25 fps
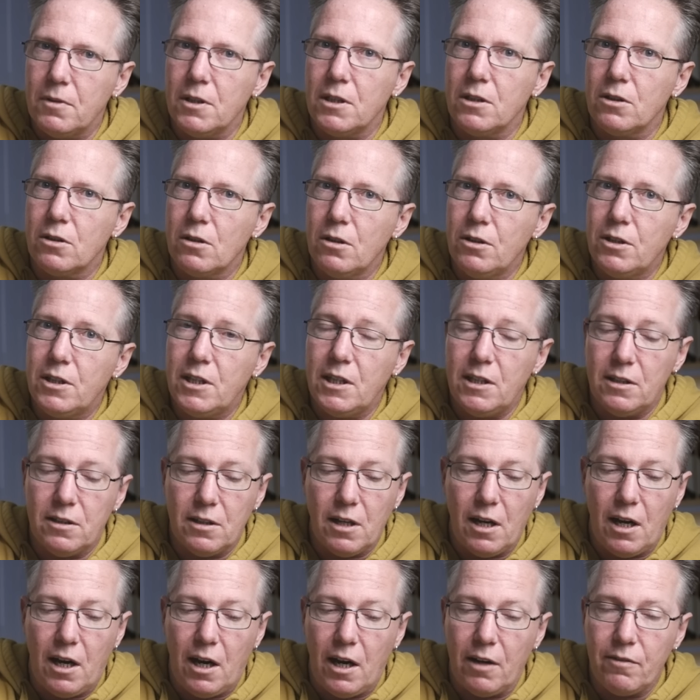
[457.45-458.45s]
And the solution is
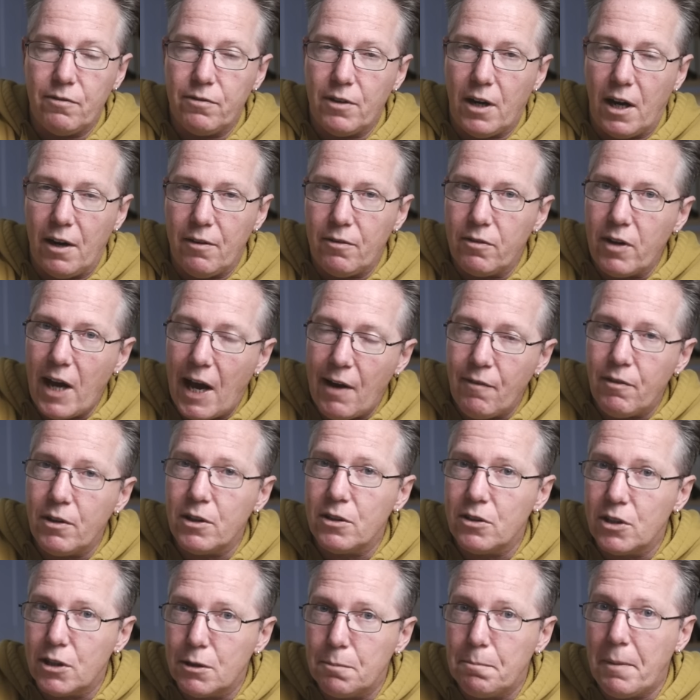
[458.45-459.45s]
that I have
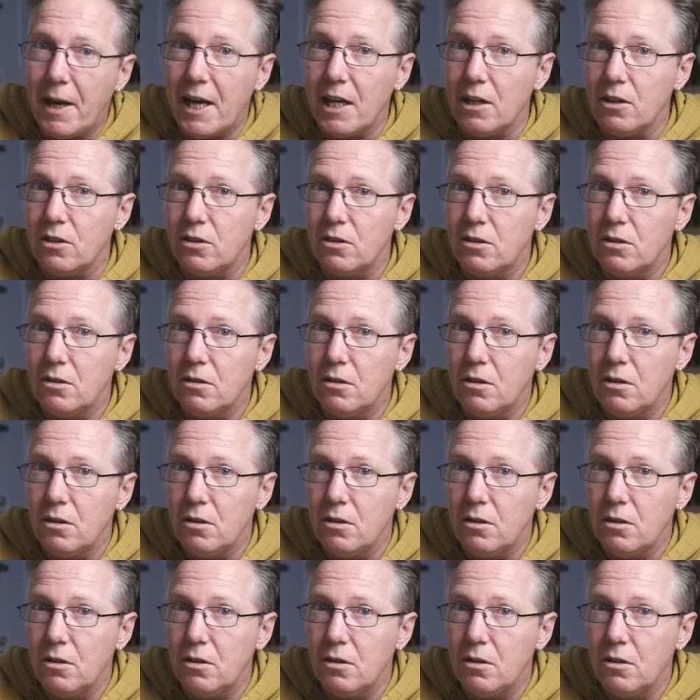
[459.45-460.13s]
a space